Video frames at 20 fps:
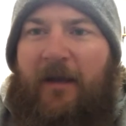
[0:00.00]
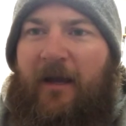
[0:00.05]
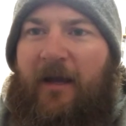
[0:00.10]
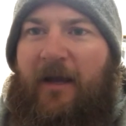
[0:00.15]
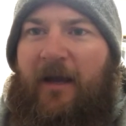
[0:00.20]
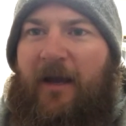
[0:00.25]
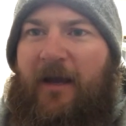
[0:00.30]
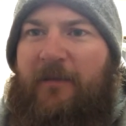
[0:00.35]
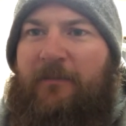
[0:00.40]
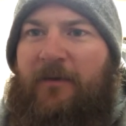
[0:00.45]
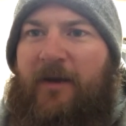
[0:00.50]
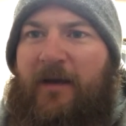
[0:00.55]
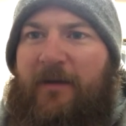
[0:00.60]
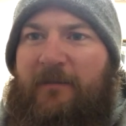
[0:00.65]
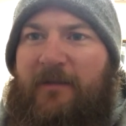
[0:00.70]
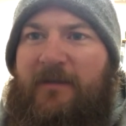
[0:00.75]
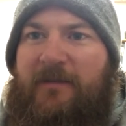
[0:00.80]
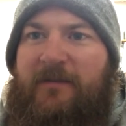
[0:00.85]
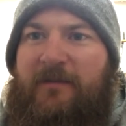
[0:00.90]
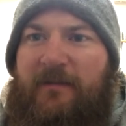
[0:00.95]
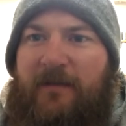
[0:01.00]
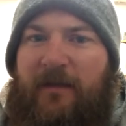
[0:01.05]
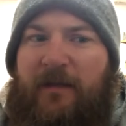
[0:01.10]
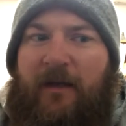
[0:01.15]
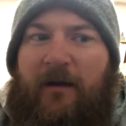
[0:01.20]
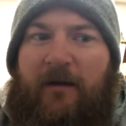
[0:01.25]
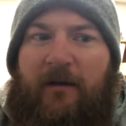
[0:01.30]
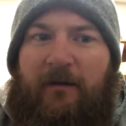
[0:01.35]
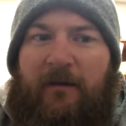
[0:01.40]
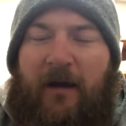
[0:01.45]
I promise,
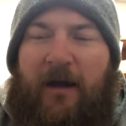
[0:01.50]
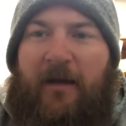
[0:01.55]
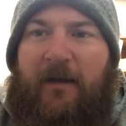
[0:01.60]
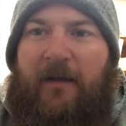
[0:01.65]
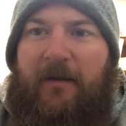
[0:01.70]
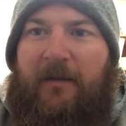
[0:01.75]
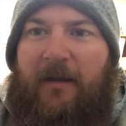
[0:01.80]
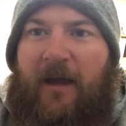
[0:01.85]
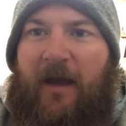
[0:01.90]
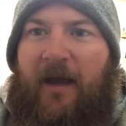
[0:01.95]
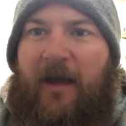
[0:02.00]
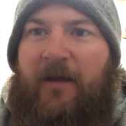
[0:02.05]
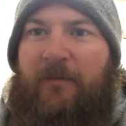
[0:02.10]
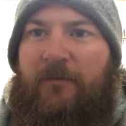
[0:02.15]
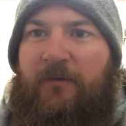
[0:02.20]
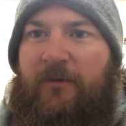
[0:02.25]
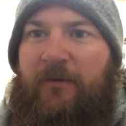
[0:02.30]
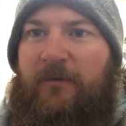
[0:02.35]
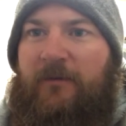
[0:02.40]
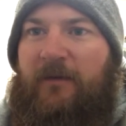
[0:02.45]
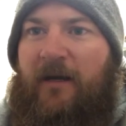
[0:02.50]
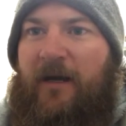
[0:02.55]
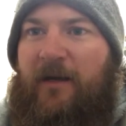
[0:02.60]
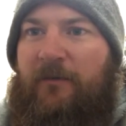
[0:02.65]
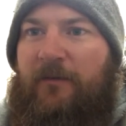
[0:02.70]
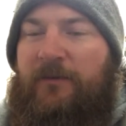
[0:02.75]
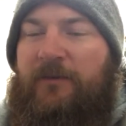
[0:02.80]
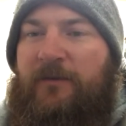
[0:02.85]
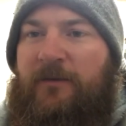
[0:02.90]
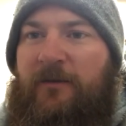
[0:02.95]
I
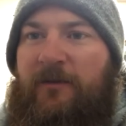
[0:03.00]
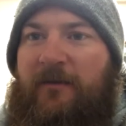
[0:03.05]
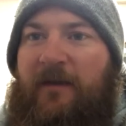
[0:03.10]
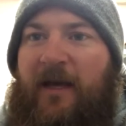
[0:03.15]
will do